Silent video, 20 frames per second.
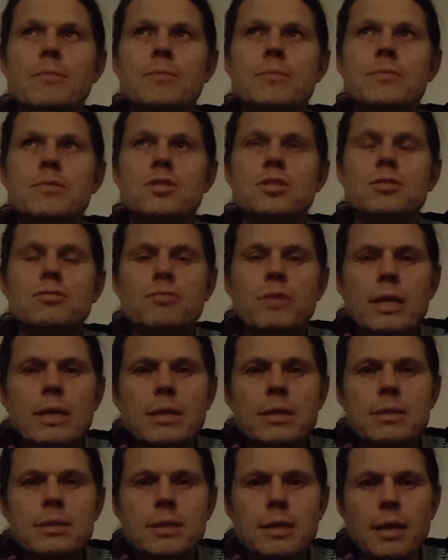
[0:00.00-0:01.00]

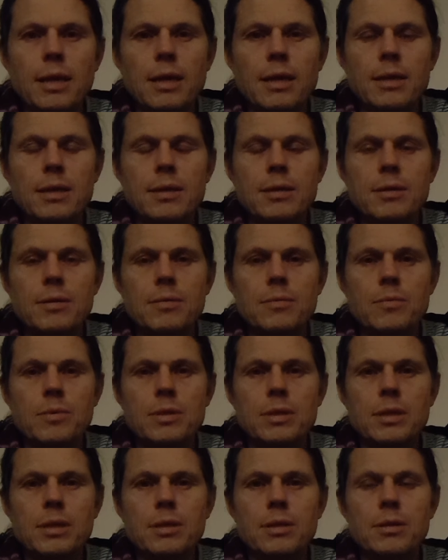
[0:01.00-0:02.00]
serenity
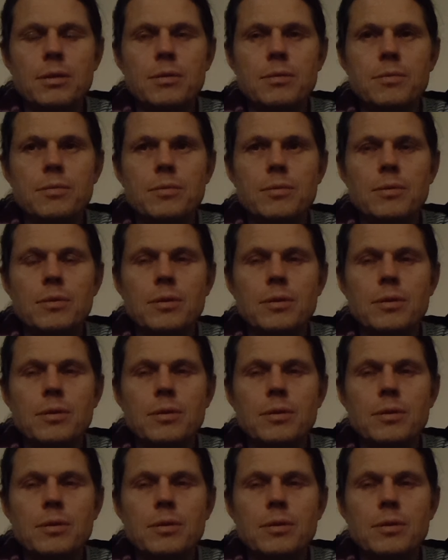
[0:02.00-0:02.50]
within you,